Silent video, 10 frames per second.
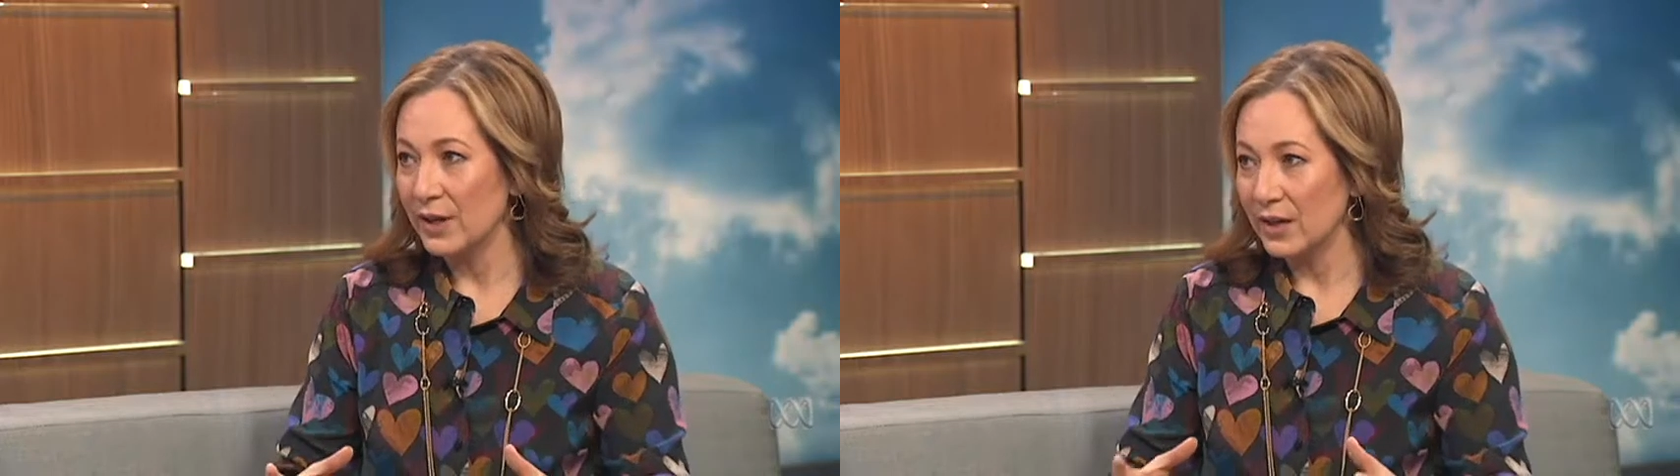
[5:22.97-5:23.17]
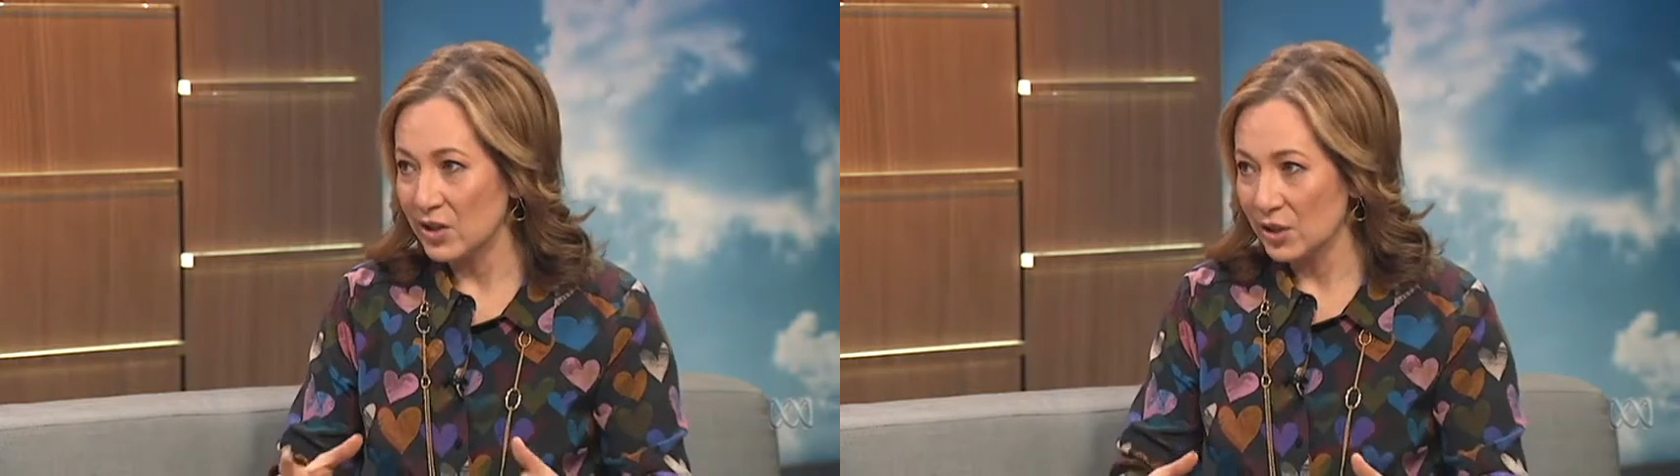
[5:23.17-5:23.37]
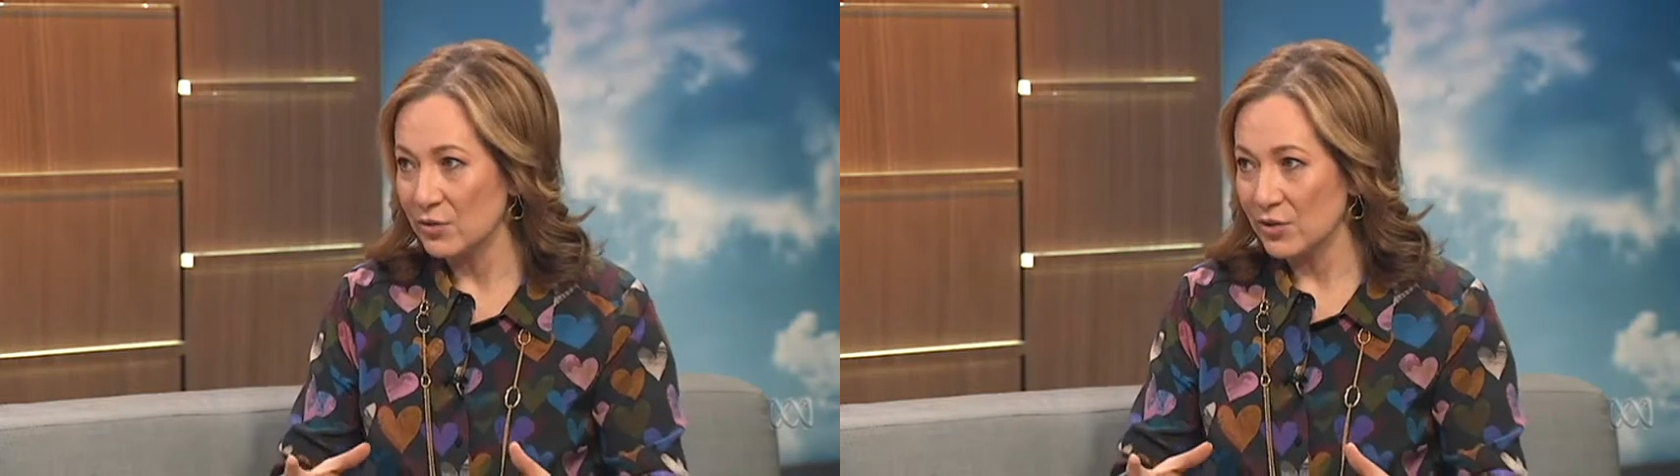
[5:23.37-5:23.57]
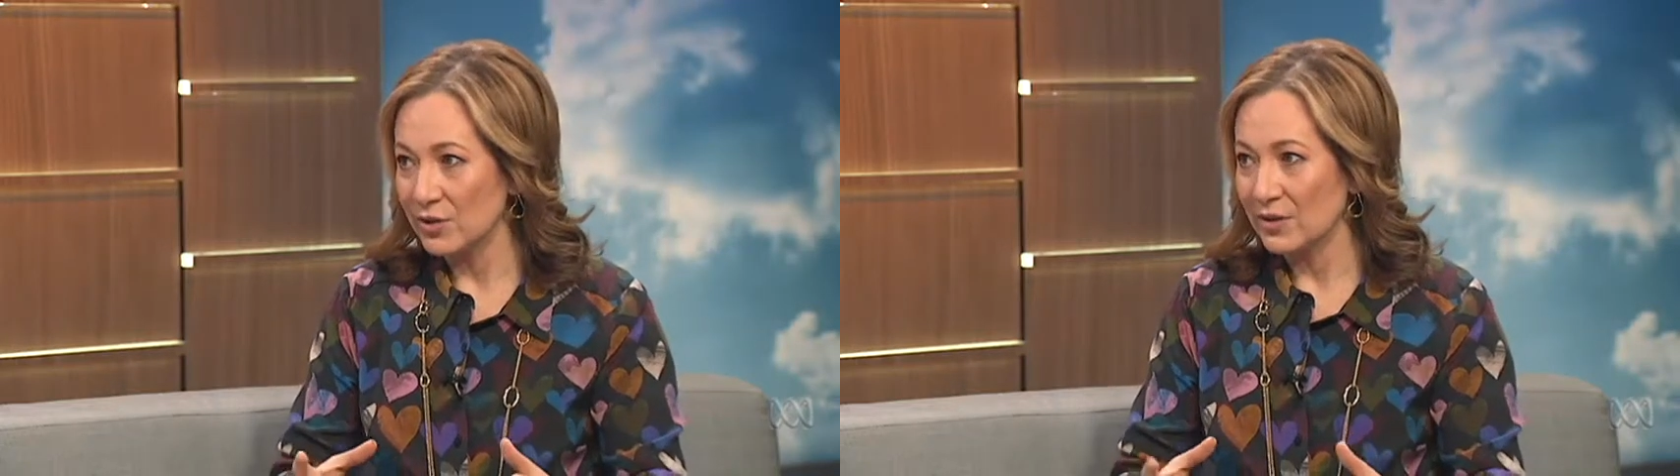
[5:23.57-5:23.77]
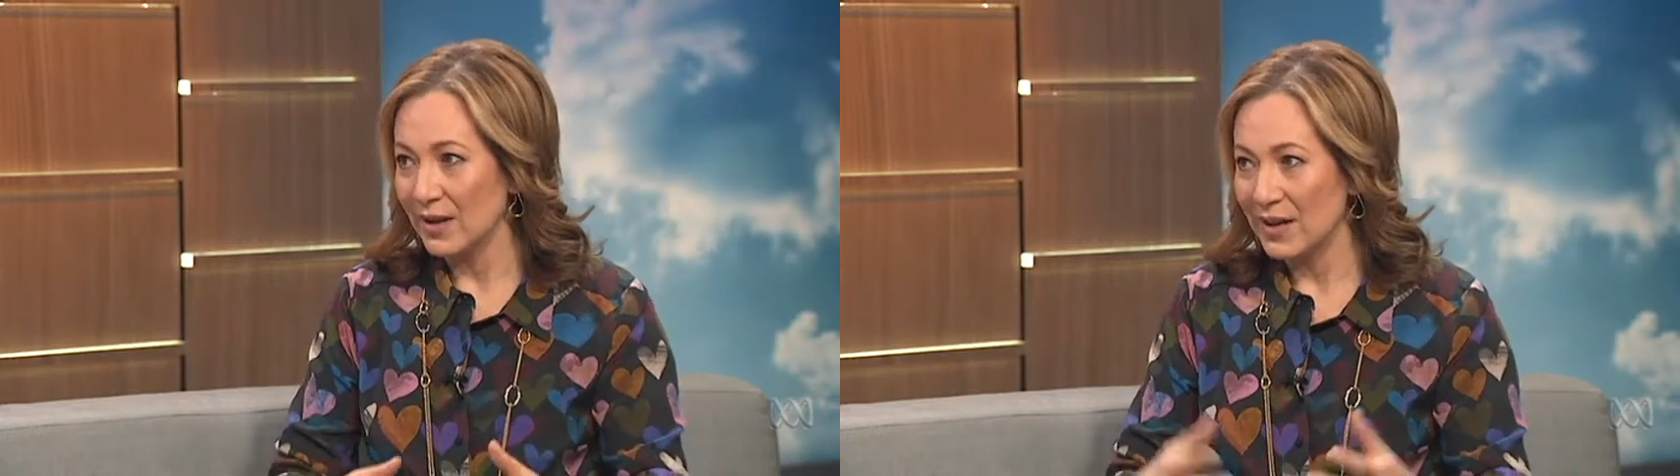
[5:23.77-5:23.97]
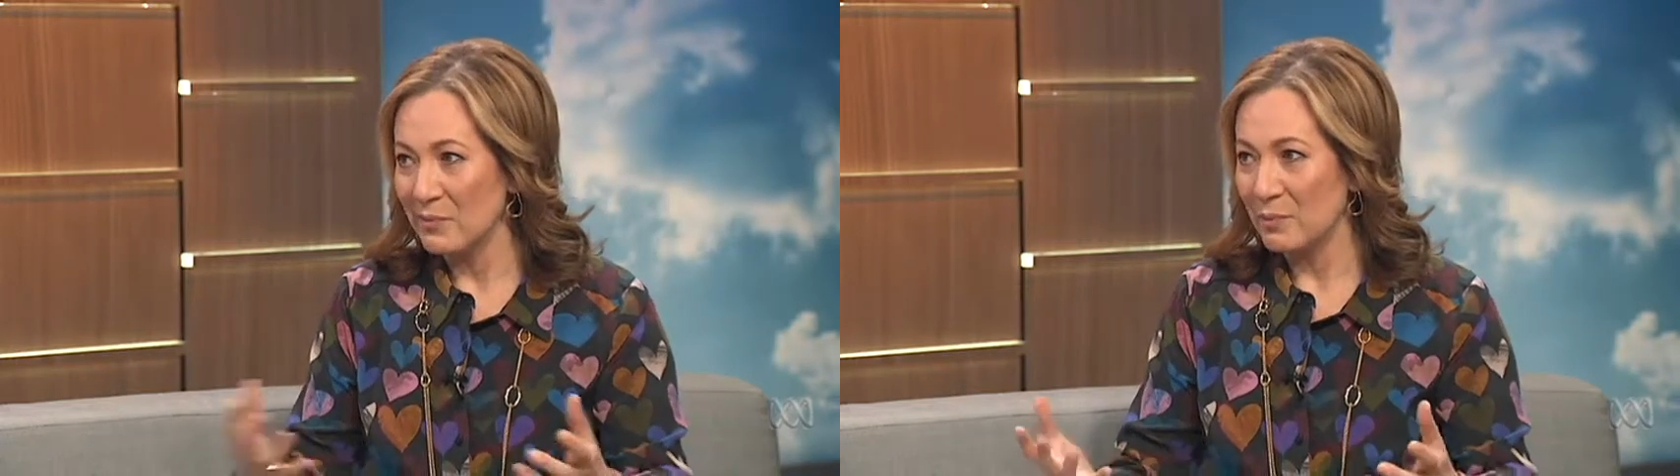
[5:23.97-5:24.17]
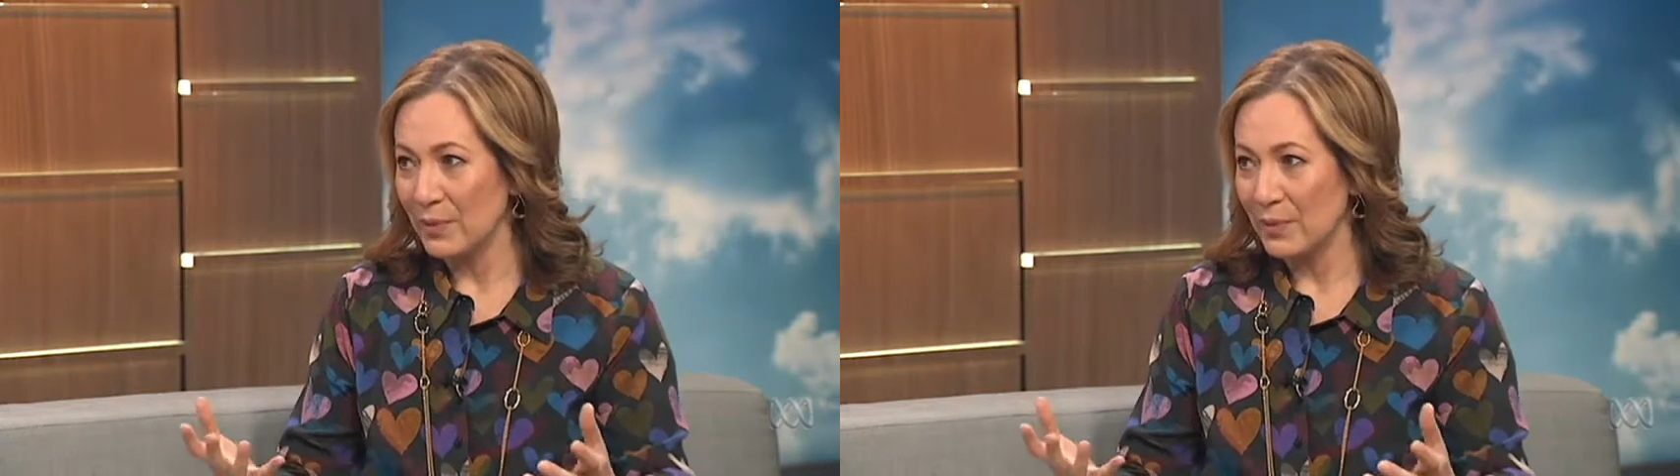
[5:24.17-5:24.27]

their children and